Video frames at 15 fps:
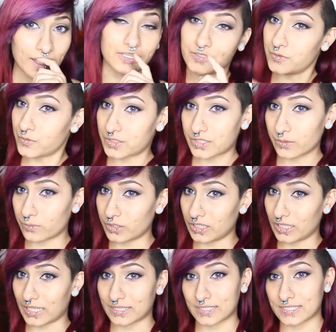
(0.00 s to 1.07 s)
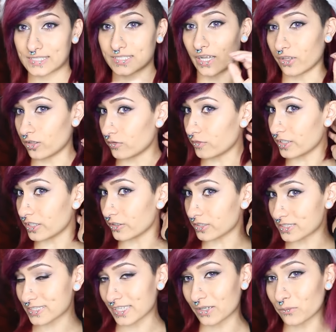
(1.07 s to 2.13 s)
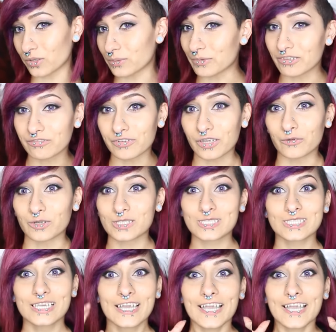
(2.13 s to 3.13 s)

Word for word: I do still really like this style of ear. It's like one of my favorites